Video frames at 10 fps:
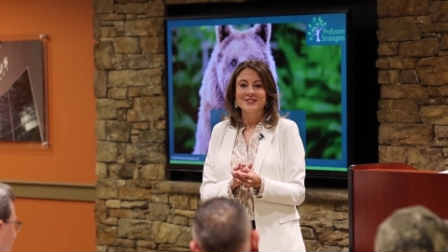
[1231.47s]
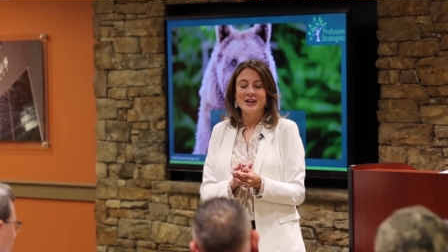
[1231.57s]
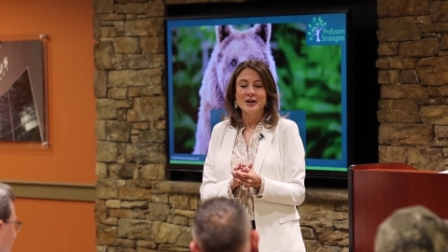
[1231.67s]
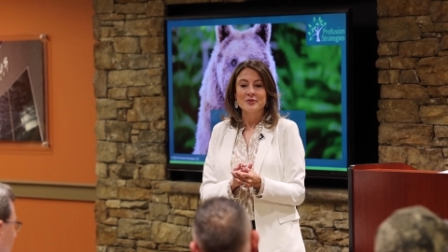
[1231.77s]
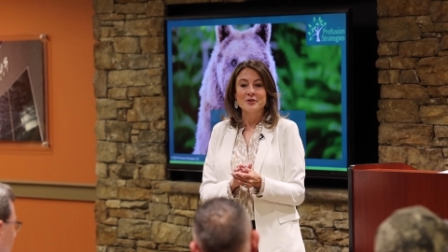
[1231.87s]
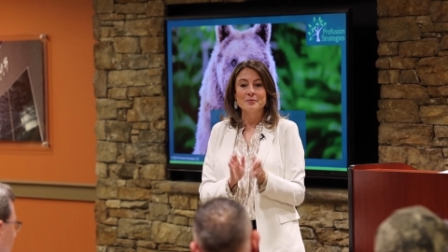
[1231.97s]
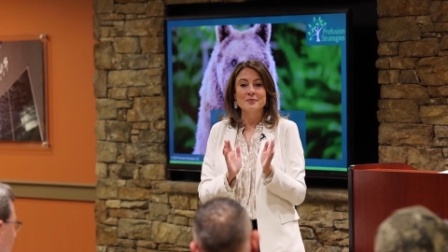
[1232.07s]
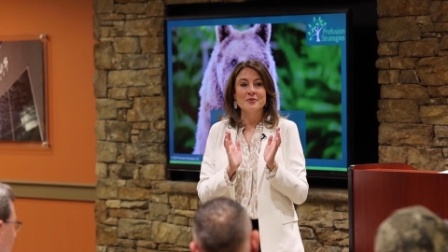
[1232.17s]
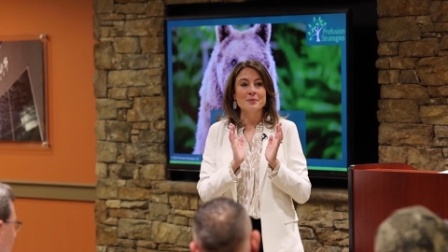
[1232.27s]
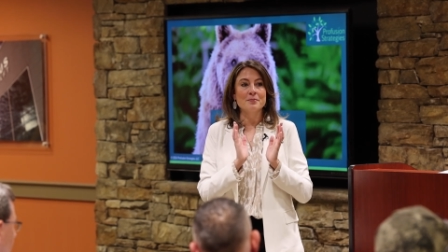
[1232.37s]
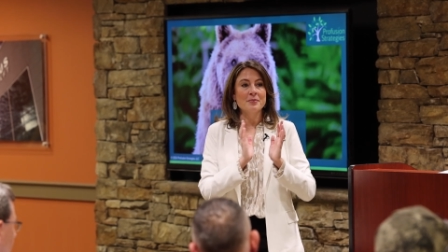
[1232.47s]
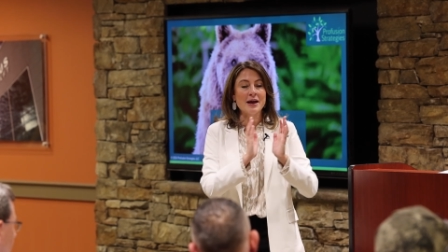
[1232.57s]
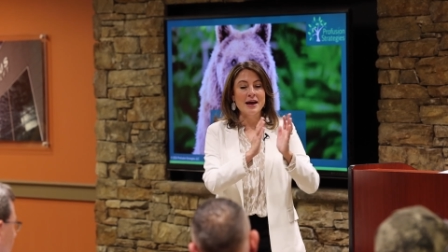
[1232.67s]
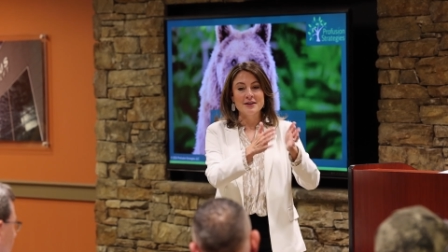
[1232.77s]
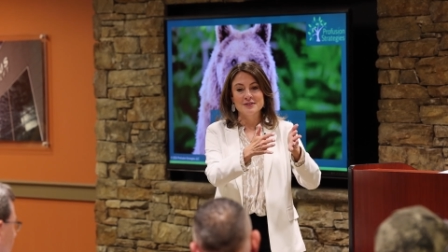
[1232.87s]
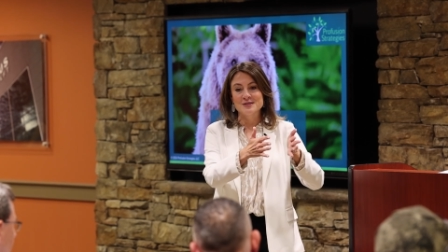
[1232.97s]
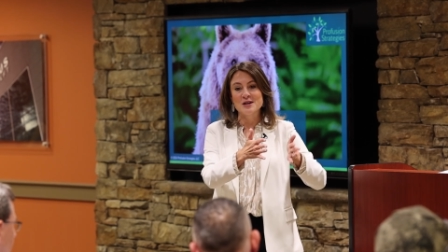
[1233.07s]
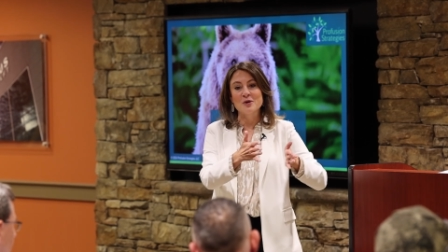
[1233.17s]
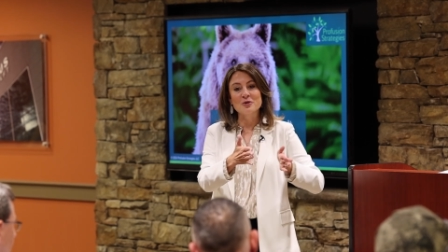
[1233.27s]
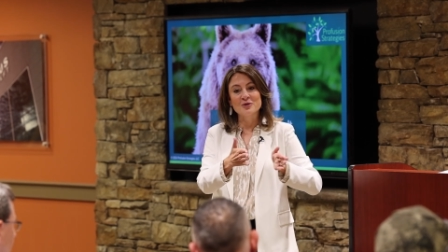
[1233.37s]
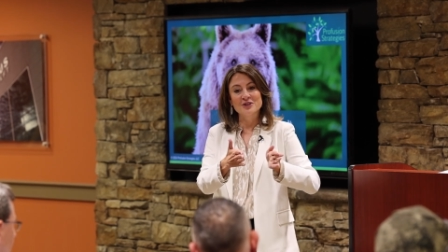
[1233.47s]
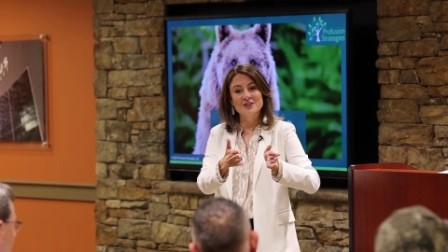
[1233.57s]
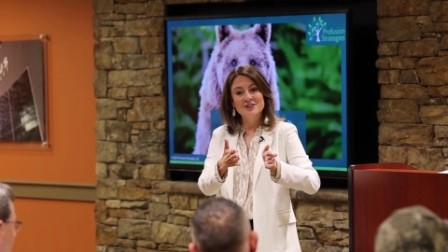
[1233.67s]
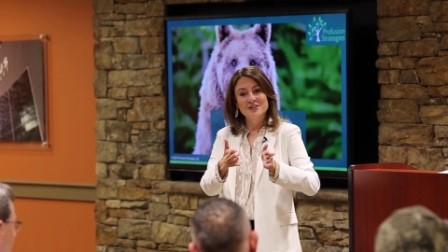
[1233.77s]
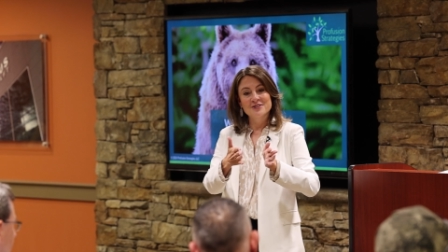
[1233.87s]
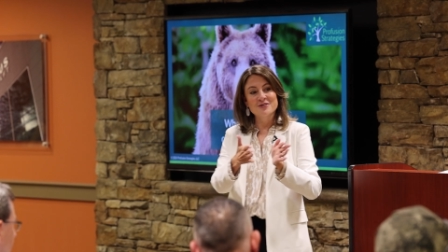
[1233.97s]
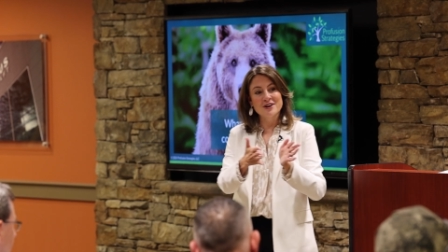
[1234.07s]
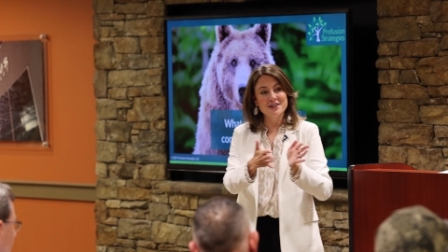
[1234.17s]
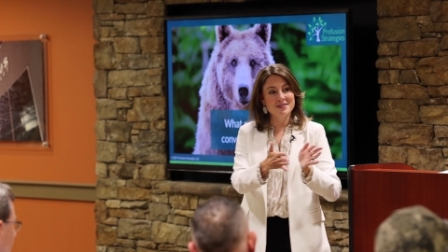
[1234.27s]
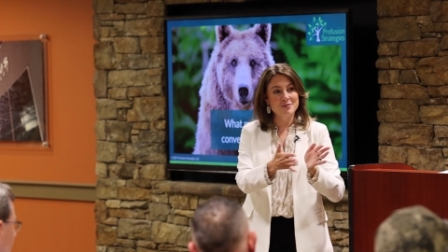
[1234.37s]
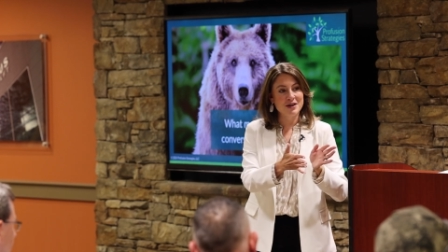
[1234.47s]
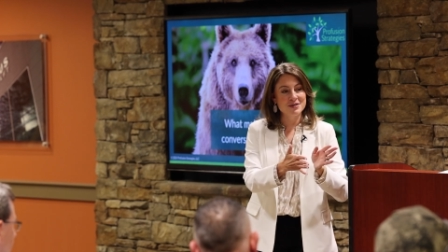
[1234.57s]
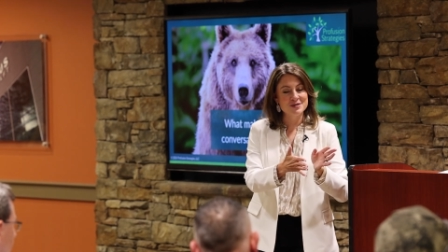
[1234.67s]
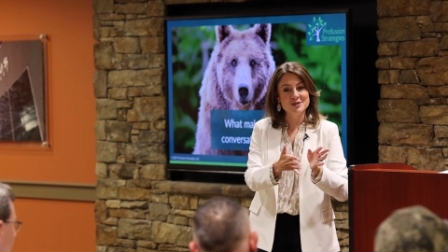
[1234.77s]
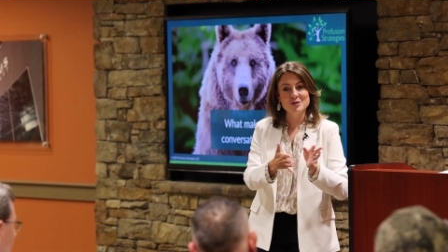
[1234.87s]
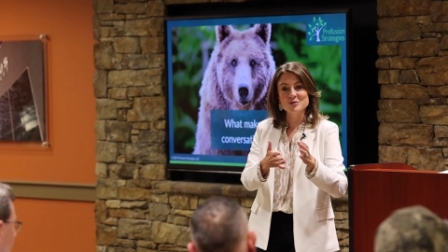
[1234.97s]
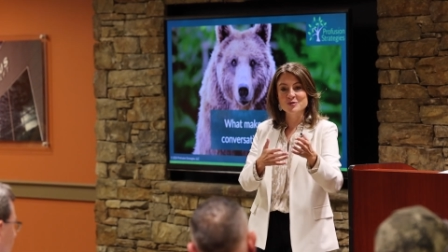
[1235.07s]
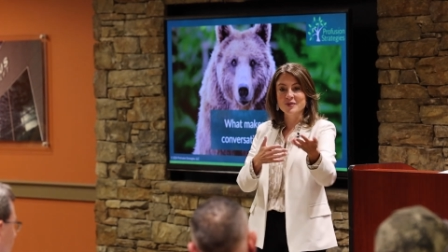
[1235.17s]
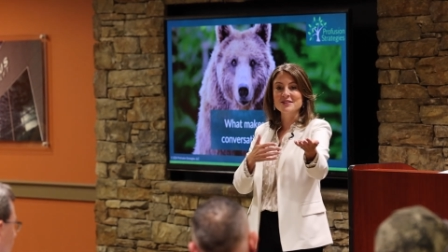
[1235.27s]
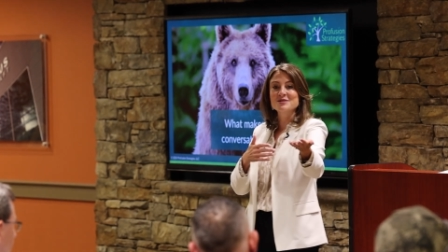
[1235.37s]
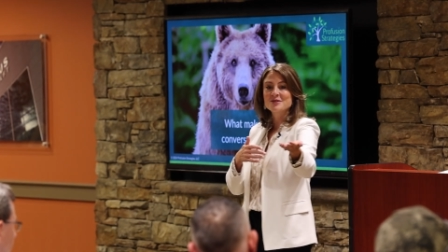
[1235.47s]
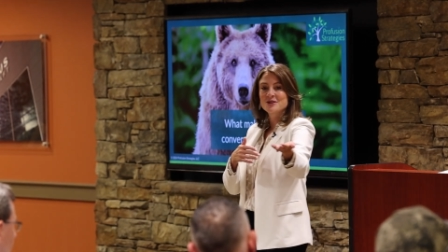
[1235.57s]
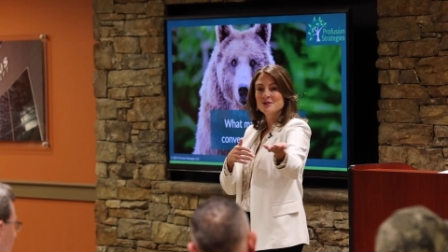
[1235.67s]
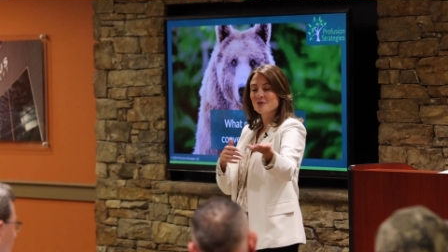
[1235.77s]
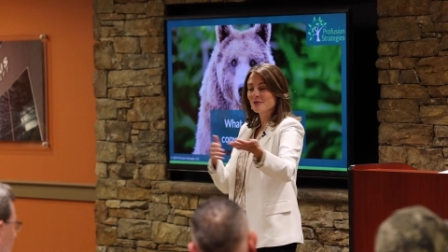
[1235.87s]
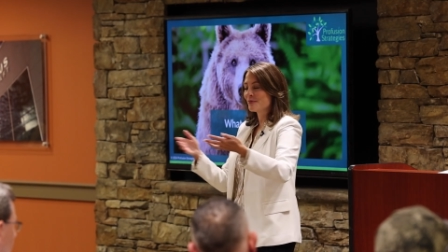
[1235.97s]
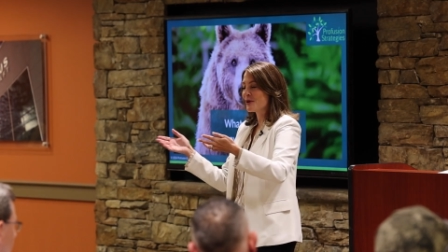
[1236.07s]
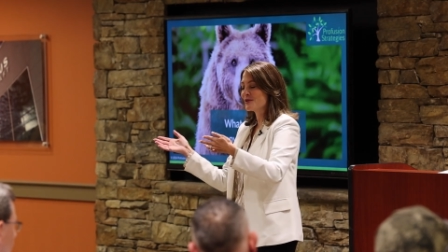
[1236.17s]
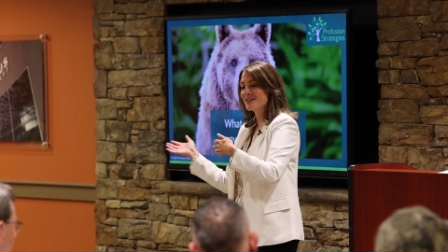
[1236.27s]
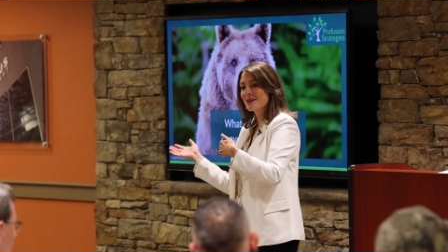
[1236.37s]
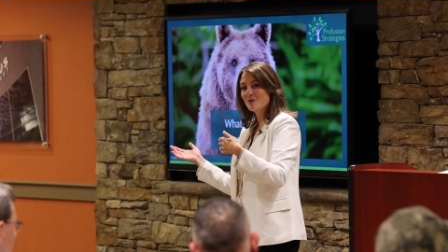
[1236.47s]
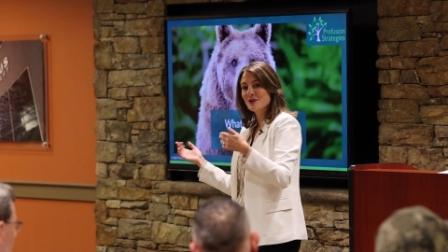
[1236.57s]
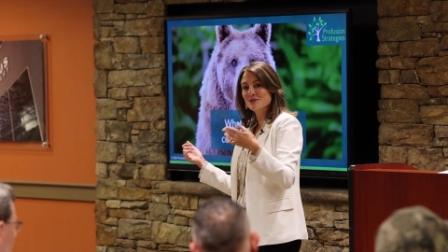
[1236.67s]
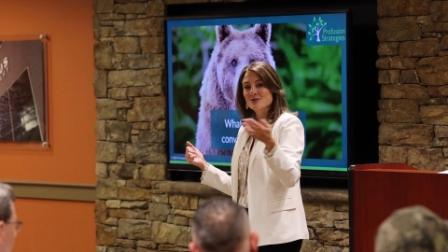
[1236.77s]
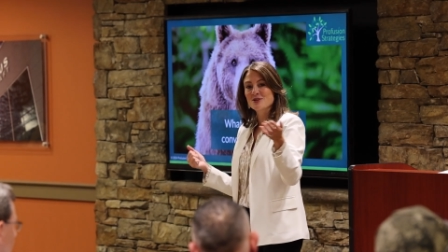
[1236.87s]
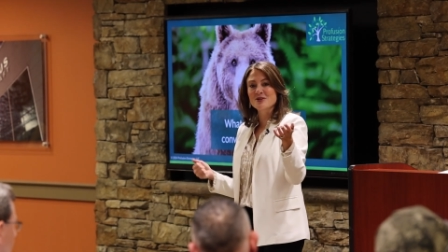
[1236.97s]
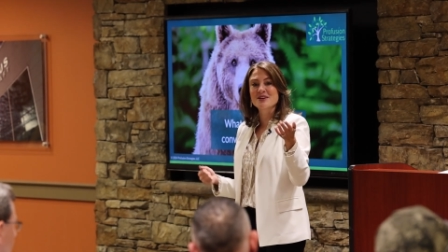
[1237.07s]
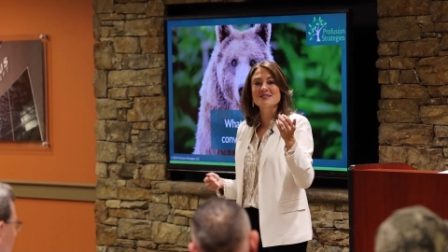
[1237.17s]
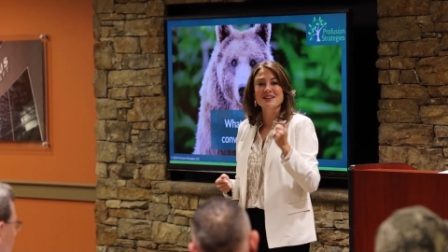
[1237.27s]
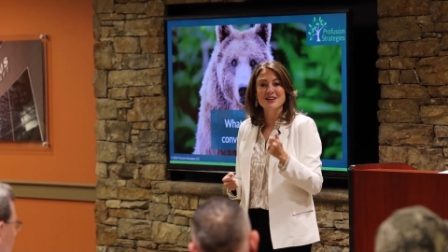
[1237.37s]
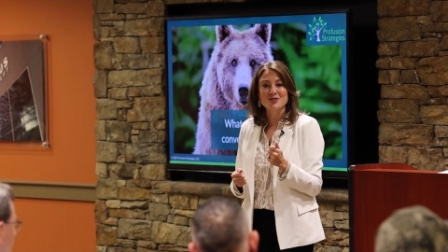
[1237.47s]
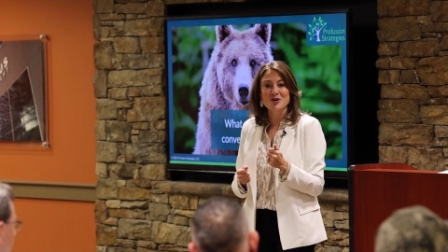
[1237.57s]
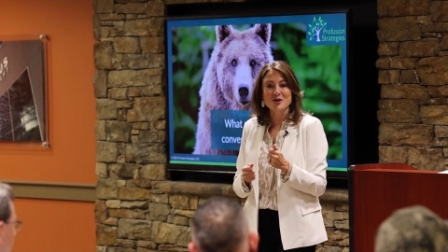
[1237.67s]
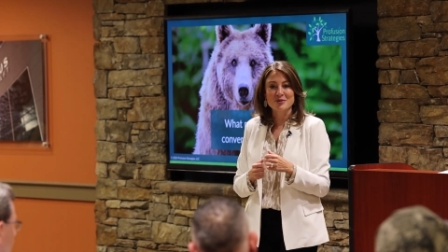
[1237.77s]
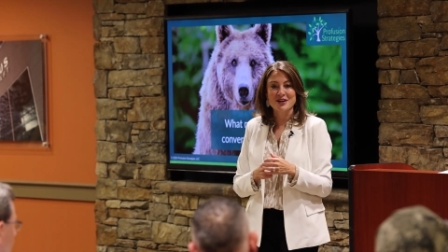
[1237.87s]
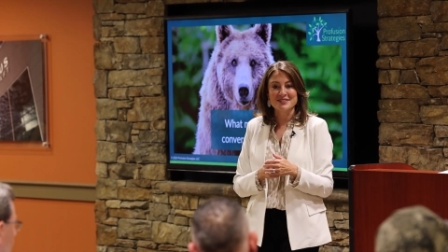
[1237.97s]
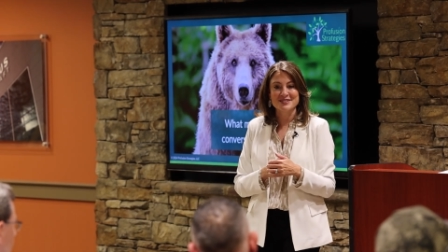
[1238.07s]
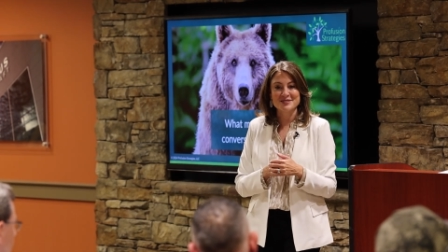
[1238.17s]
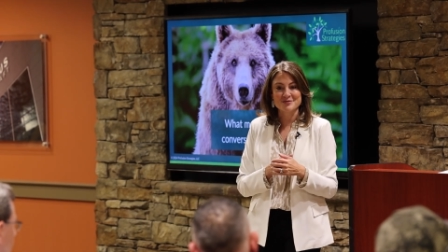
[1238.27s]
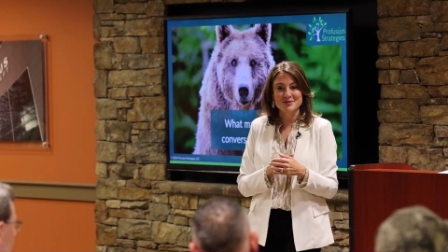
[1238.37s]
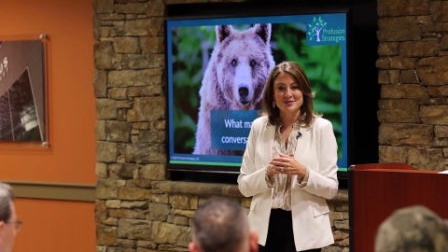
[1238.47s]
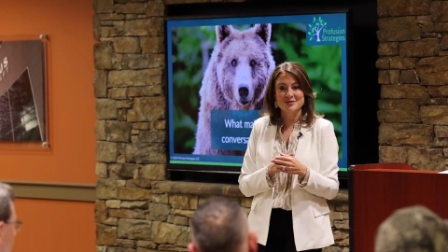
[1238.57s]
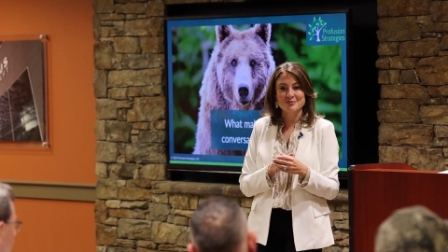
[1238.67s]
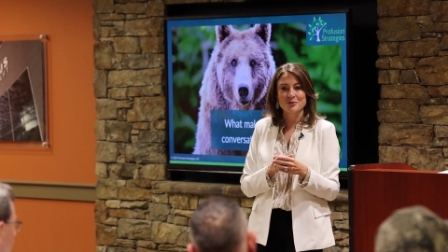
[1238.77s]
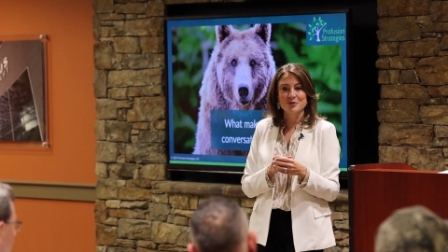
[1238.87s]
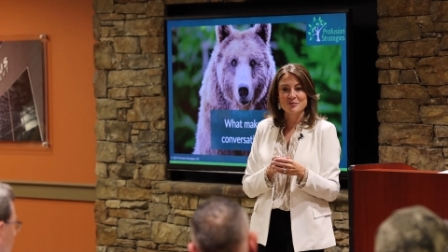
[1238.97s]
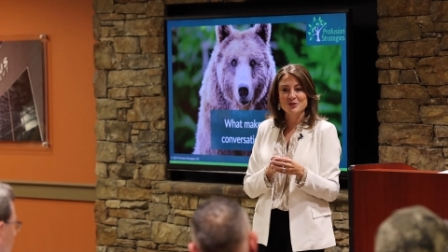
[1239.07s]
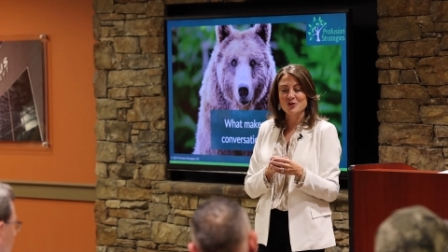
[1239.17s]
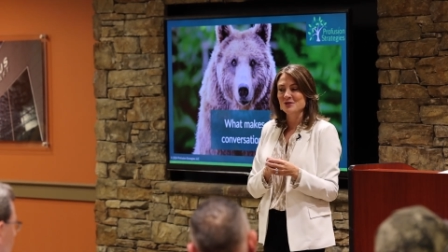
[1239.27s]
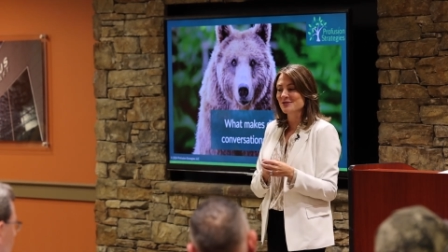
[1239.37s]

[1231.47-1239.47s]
Yeah, the, the path is narrower, right? The path is narrower. So that's, when Paul said I practice law, that's the kind of law I practiced was employment law.